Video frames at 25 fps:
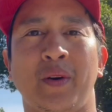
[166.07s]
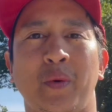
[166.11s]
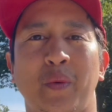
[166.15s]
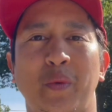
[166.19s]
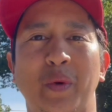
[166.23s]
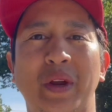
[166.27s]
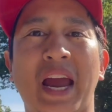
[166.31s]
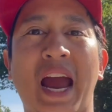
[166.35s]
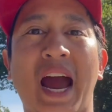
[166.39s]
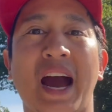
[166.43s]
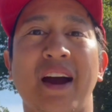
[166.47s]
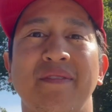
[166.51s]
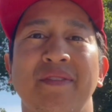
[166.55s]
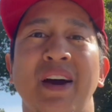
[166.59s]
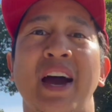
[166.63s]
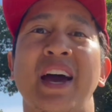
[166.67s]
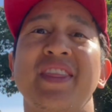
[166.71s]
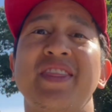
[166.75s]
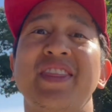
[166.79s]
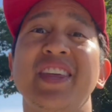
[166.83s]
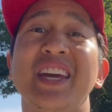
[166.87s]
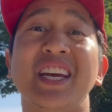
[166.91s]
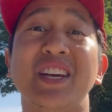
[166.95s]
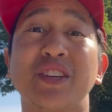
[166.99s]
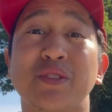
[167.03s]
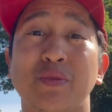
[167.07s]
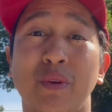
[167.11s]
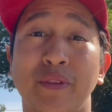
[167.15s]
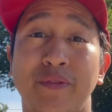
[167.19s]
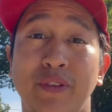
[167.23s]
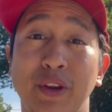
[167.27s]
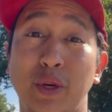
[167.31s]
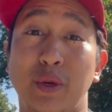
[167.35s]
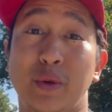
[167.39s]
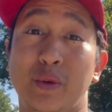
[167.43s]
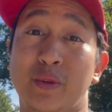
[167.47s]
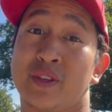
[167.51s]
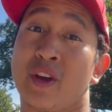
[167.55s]
We have these
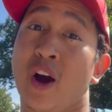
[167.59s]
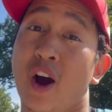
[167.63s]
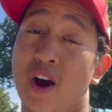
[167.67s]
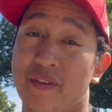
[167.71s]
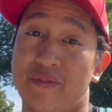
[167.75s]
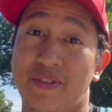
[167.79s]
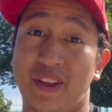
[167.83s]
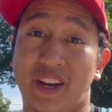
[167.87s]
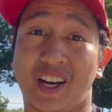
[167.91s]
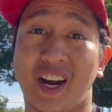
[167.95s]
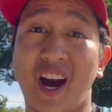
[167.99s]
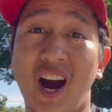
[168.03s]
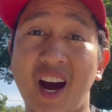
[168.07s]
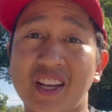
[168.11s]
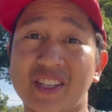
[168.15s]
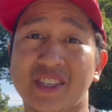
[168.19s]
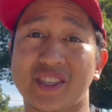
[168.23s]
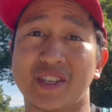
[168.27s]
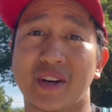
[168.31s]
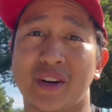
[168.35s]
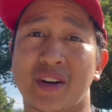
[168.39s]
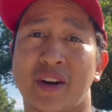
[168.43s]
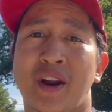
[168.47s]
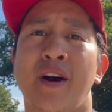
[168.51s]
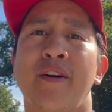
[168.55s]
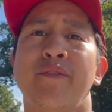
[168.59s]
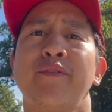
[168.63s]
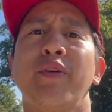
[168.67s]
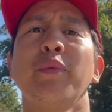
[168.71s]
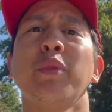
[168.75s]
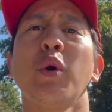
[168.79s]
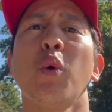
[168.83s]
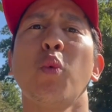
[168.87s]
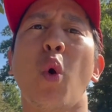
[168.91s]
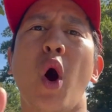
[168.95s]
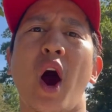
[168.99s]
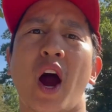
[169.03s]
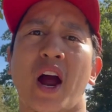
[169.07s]
reviews of the concert from
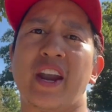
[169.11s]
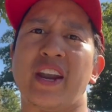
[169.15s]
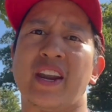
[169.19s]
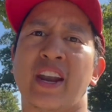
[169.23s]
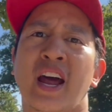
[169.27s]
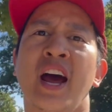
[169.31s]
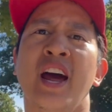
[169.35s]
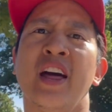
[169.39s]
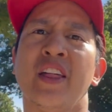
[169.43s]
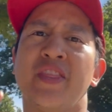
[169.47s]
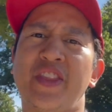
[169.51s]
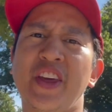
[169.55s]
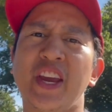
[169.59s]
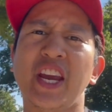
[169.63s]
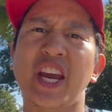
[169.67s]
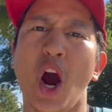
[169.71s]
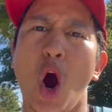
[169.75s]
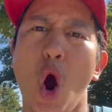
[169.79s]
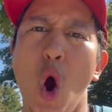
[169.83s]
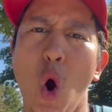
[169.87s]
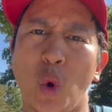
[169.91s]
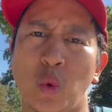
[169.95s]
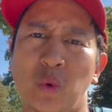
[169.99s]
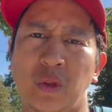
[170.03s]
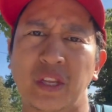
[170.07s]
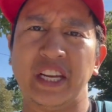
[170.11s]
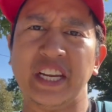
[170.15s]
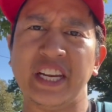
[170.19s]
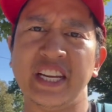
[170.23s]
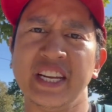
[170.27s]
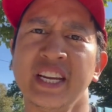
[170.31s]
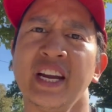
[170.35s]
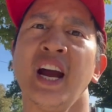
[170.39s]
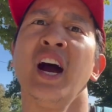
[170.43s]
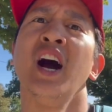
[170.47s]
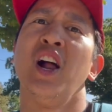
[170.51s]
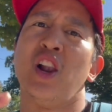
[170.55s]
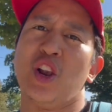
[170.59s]
the one, the
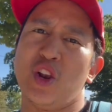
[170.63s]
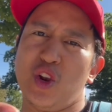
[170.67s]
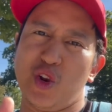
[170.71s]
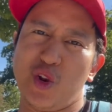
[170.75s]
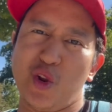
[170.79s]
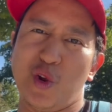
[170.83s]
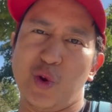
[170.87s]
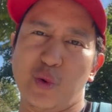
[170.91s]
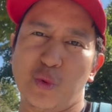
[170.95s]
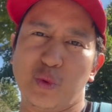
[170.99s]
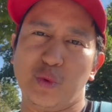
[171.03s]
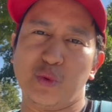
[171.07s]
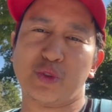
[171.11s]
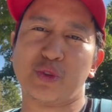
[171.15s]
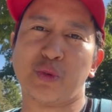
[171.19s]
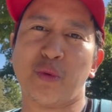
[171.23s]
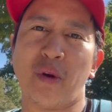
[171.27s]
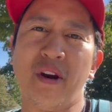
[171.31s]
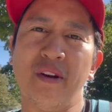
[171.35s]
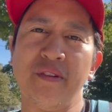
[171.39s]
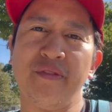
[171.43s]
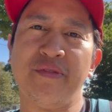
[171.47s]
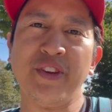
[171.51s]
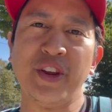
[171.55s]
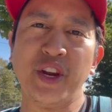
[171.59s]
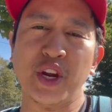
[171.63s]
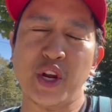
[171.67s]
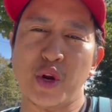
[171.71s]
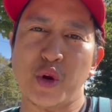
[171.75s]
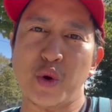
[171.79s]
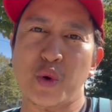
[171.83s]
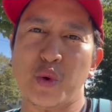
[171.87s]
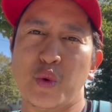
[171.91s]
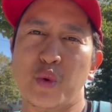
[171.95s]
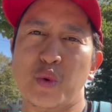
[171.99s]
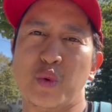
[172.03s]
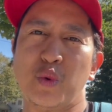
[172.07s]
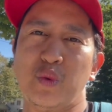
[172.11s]
only, Lou's
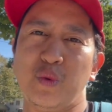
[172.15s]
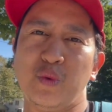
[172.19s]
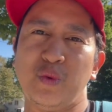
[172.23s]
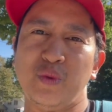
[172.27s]
Reviews.